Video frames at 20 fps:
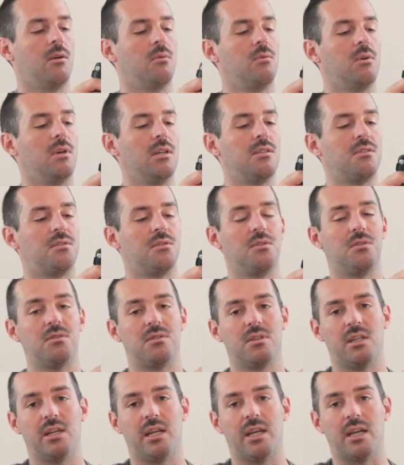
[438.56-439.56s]
I was
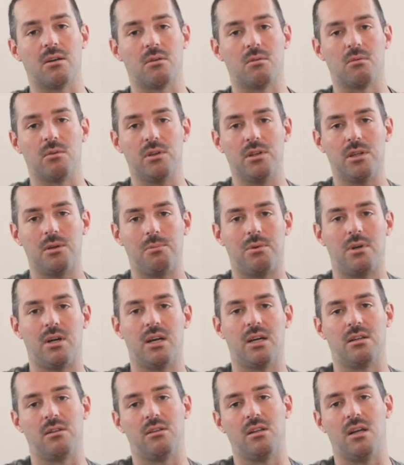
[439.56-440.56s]
using a
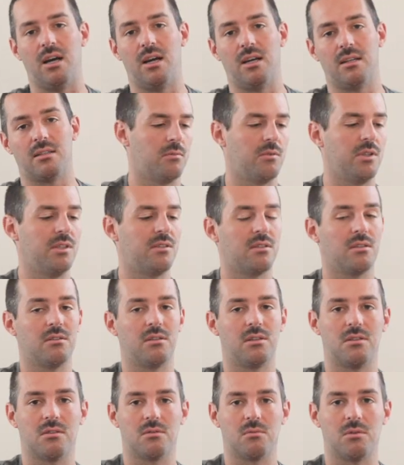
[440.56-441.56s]
GorillaPod a lot,
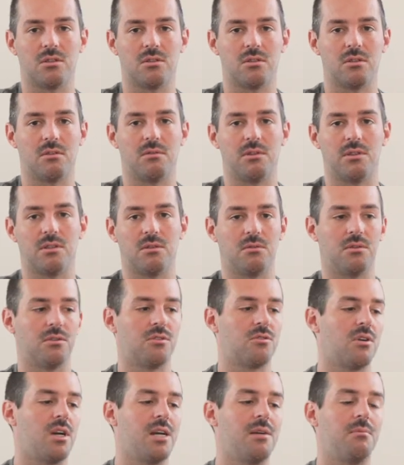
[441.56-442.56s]
recently switched over to a
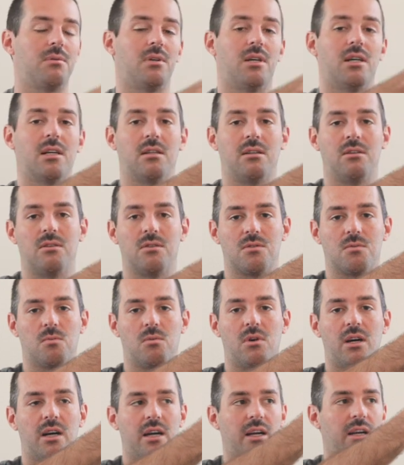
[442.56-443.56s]
tripod, and here's
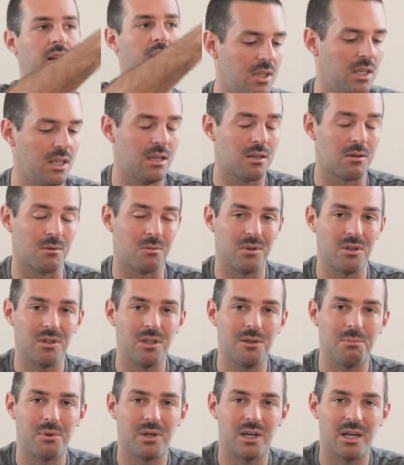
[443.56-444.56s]
why. The
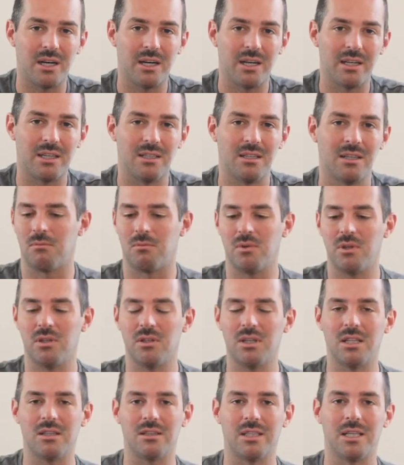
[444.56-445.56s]
GorillaPod
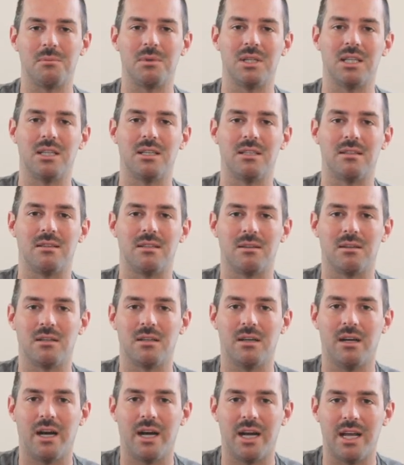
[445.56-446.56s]
really limited
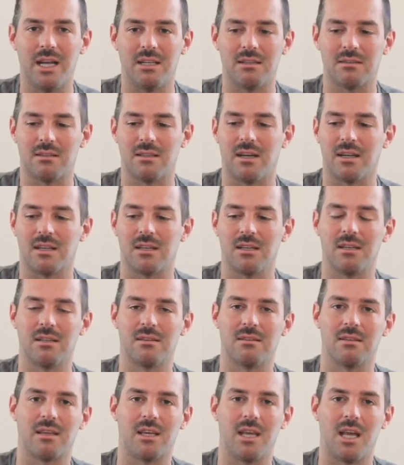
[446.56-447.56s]
the height that I could
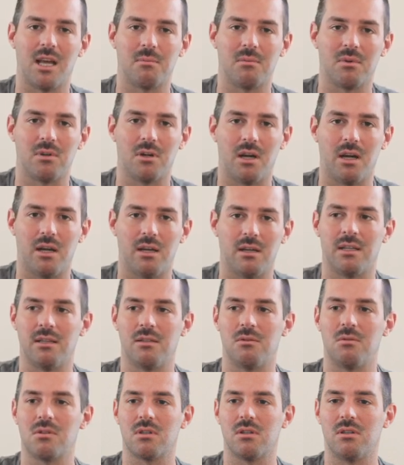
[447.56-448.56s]
get the camera at, and
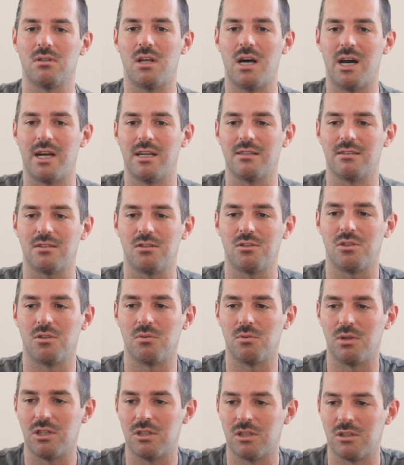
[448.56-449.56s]
there was a lot of
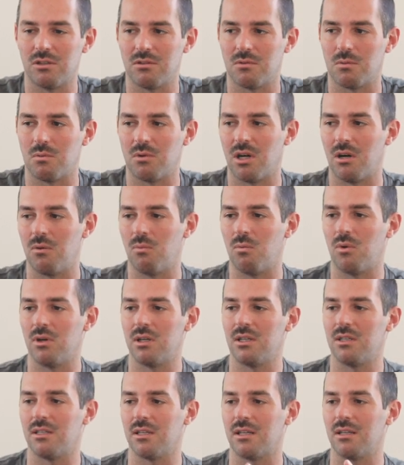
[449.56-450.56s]
situations where I
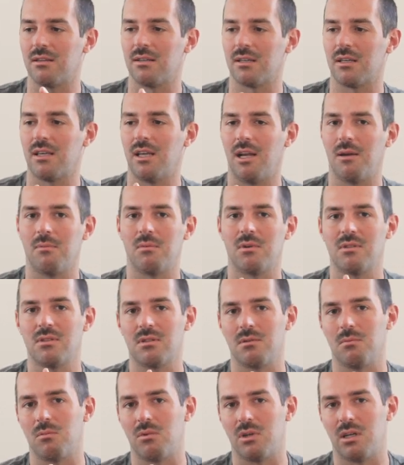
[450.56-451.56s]
wanted to get the camera
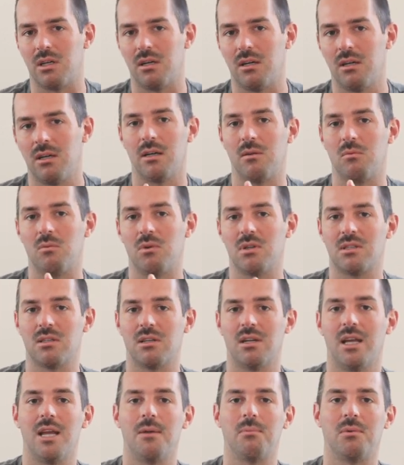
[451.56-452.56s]
somewhere and
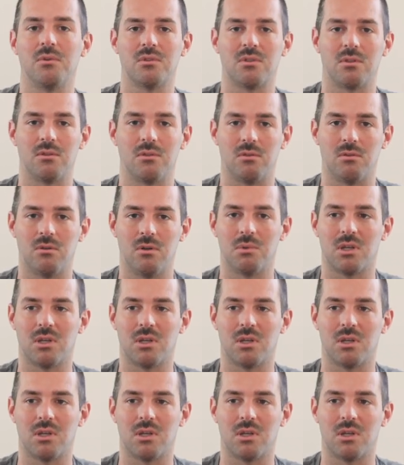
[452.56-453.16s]
wasn't able to